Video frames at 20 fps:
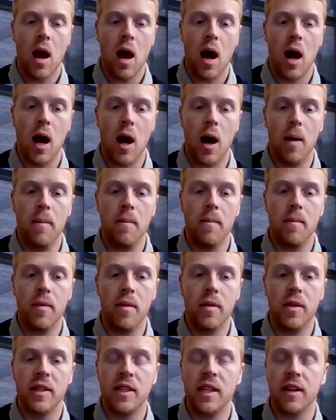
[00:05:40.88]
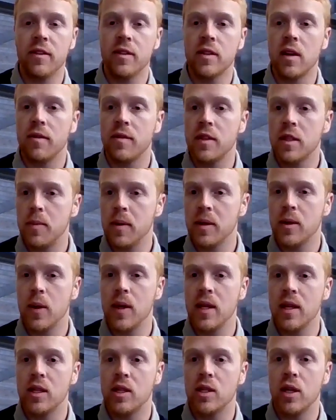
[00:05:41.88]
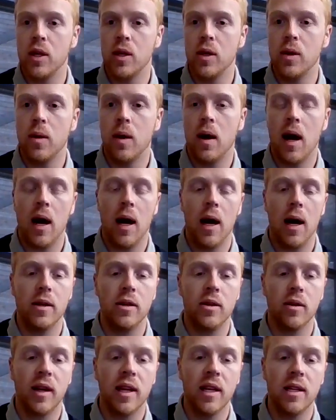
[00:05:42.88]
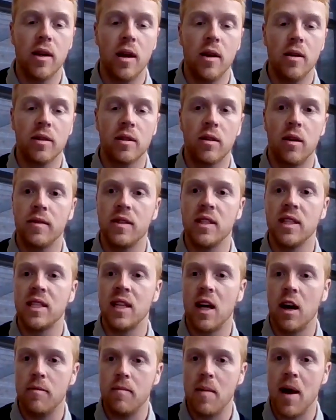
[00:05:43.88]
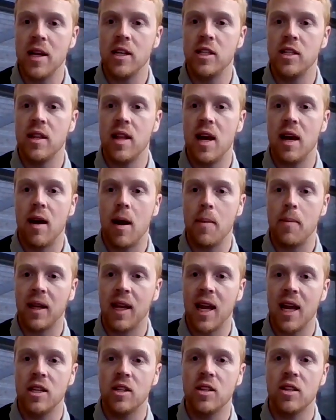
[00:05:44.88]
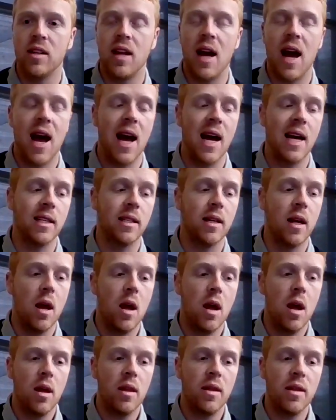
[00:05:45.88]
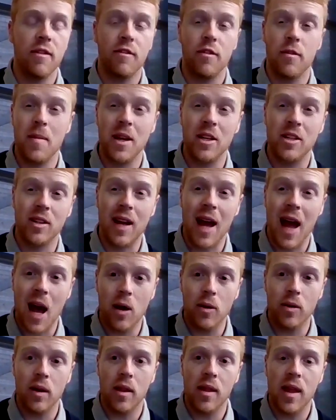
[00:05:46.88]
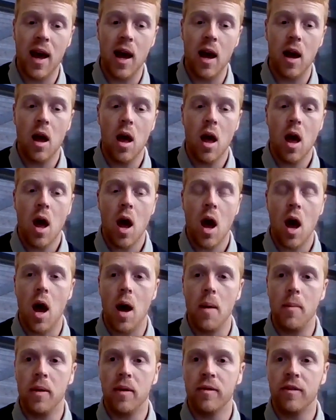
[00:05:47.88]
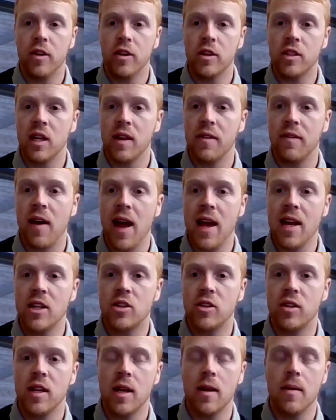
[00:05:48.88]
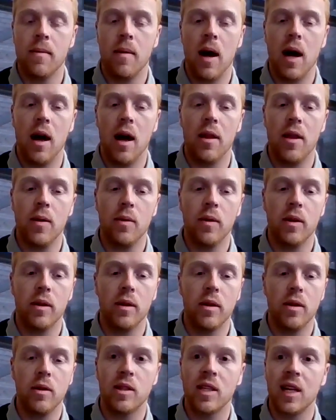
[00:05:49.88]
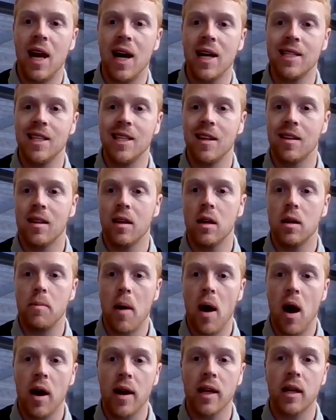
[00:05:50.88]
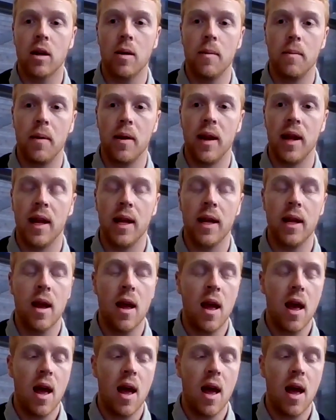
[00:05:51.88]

The difference obviously between the two, Dunkin Donuts are obviously self-managing their application and the information held on that. But unfortunately for Atrium, they were utilizing a third-party company.